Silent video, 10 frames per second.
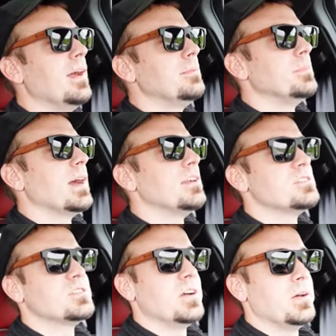right, got our
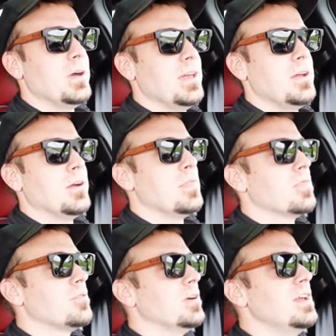straight away here in
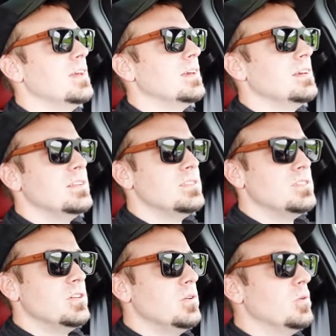three,
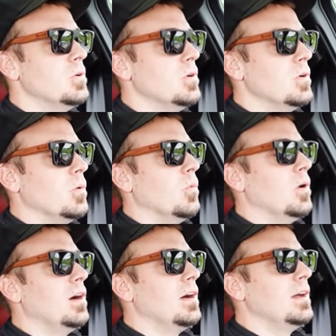two,
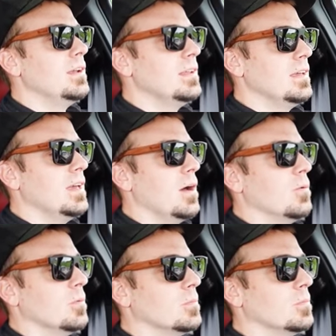one, yo.